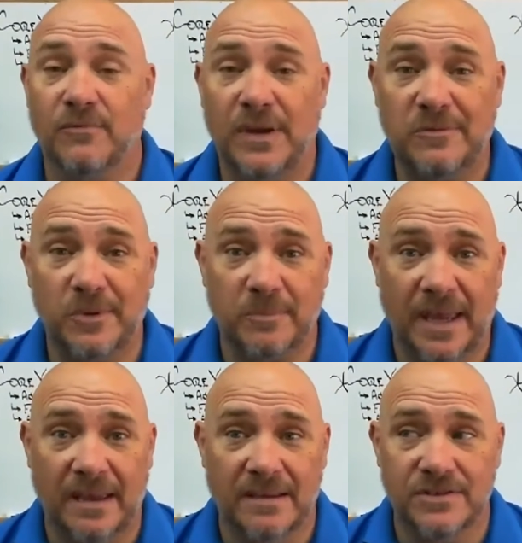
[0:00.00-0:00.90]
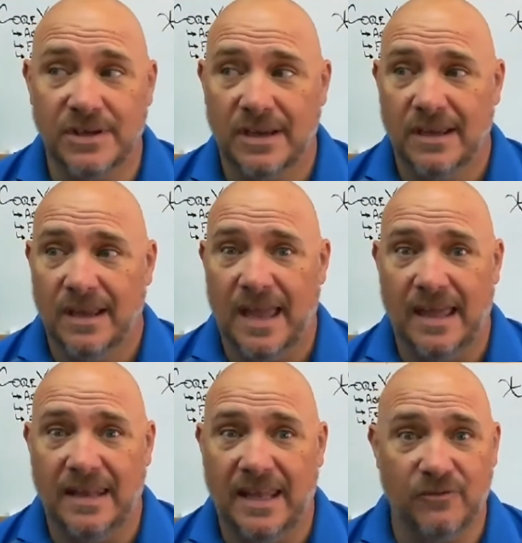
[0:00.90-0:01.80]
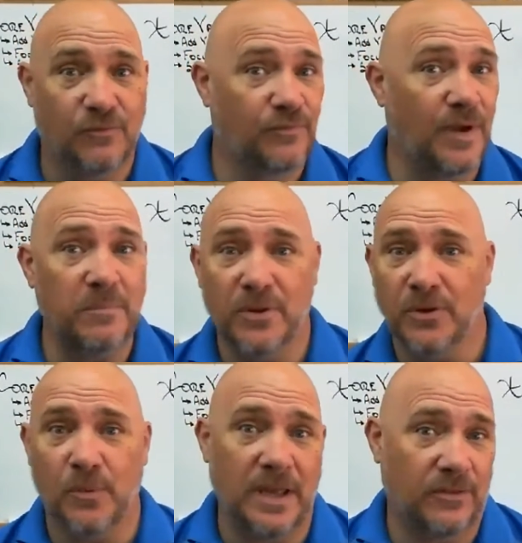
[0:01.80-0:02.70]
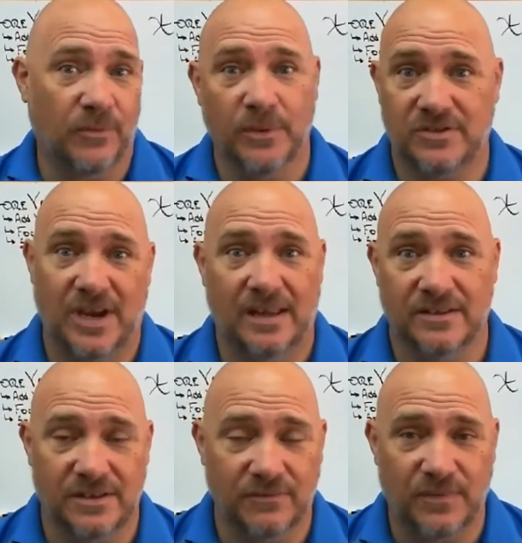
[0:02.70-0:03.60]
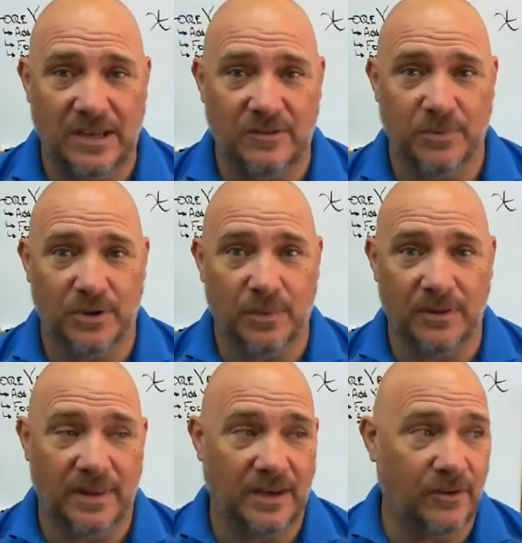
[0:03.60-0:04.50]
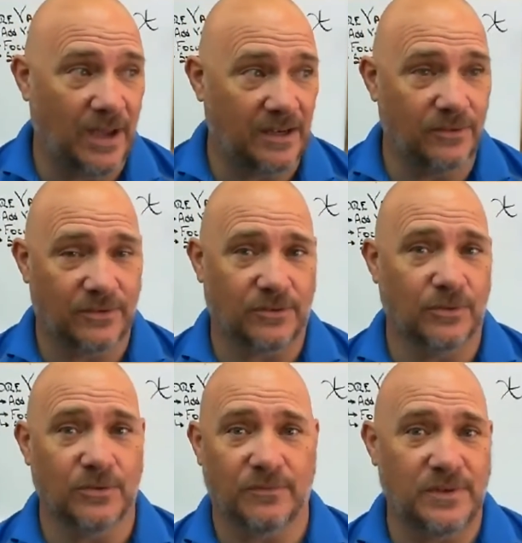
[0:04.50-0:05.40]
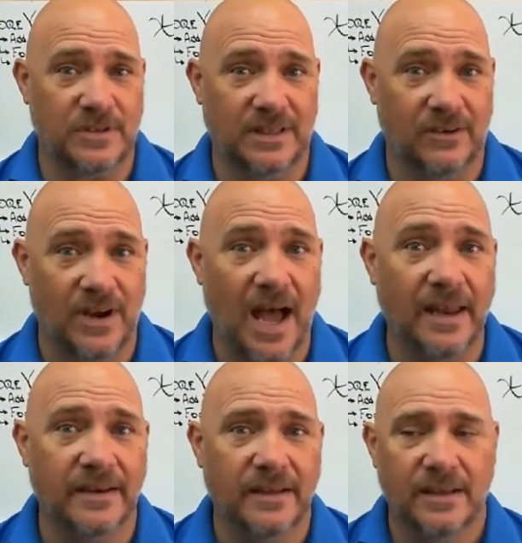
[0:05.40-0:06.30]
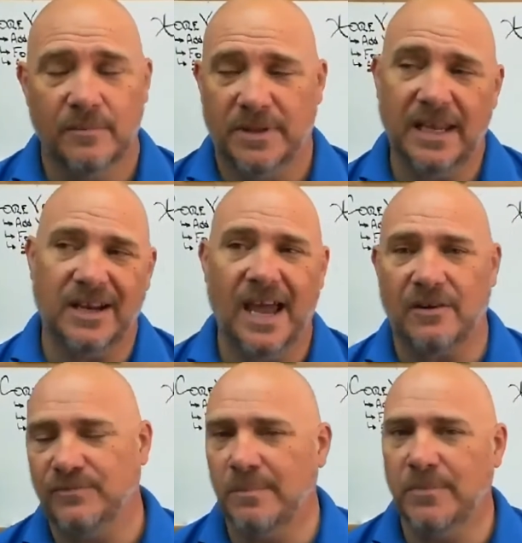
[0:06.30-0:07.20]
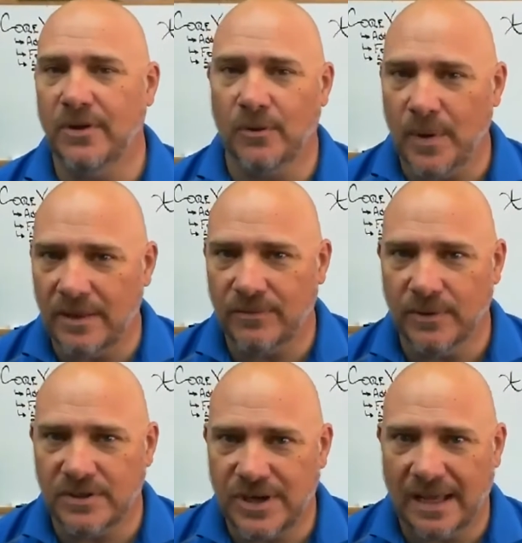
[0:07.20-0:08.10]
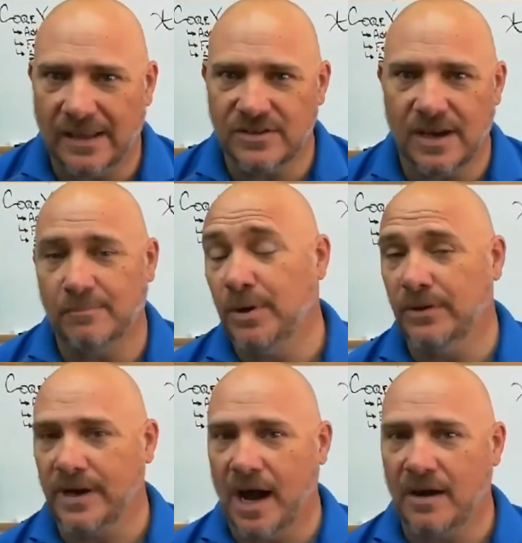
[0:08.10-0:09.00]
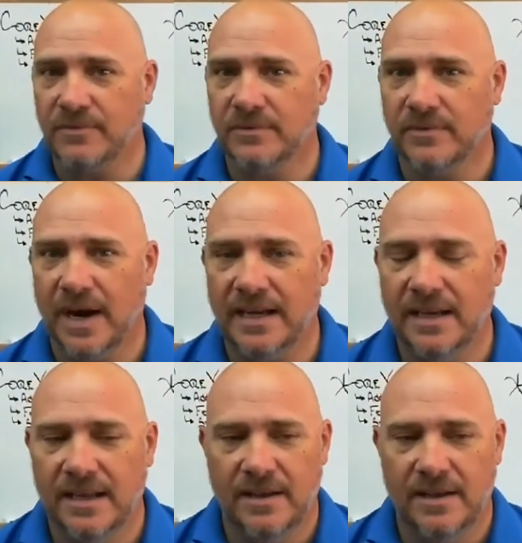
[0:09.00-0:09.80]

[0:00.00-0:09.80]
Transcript: a Facebook page and they can fumble their way through a challenge in Facebook, whether they know how to use the tools efficiently or not, but they can kind of fumble their way through a challenge and pull it off. Right.